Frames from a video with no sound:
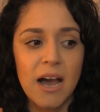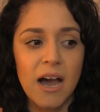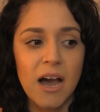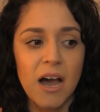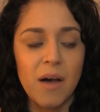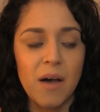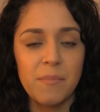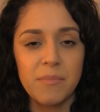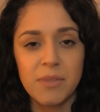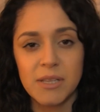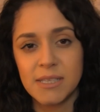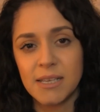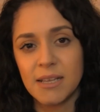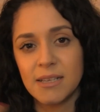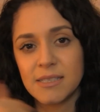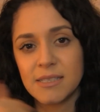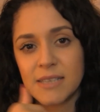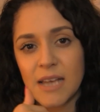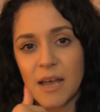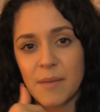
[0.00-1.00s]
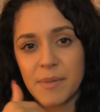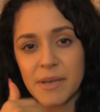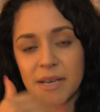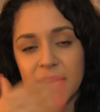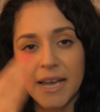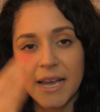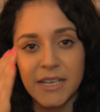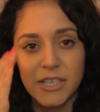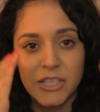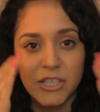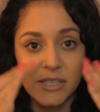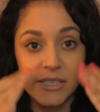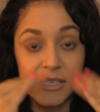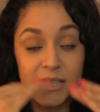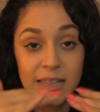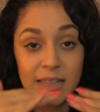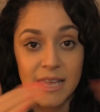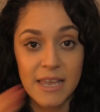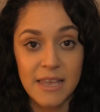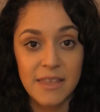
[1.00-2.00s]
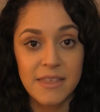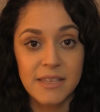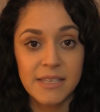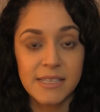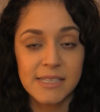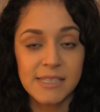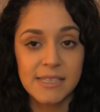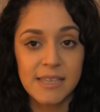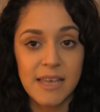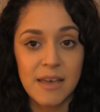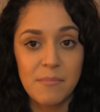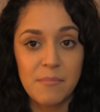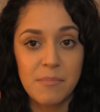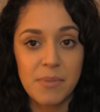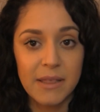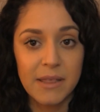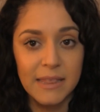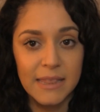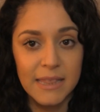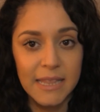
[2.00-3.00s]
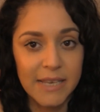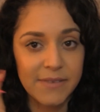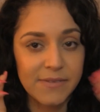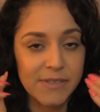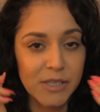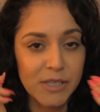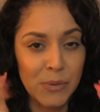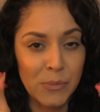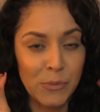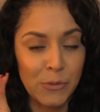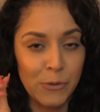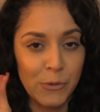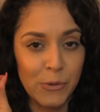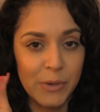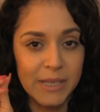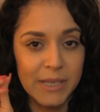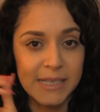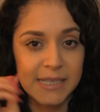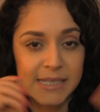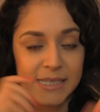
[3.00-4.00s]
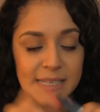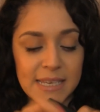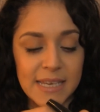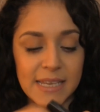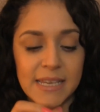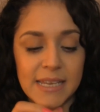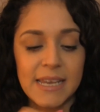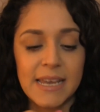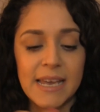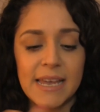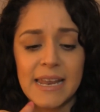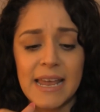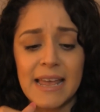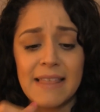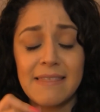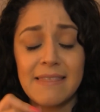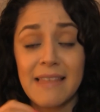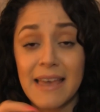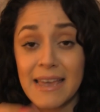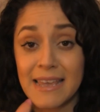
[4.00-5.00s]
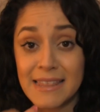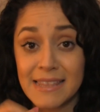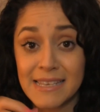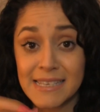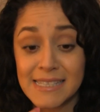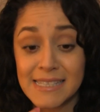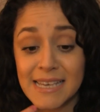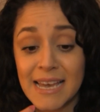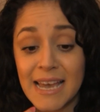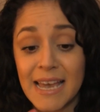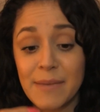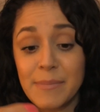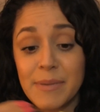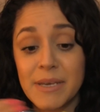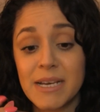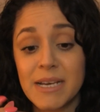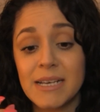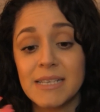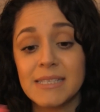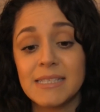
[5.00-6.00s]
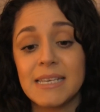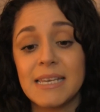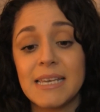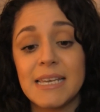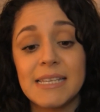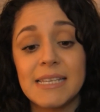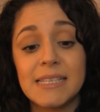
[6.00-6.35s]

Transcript: The Telescopic kind of just lengthens them but leaves them really skinny, and I like this guy because he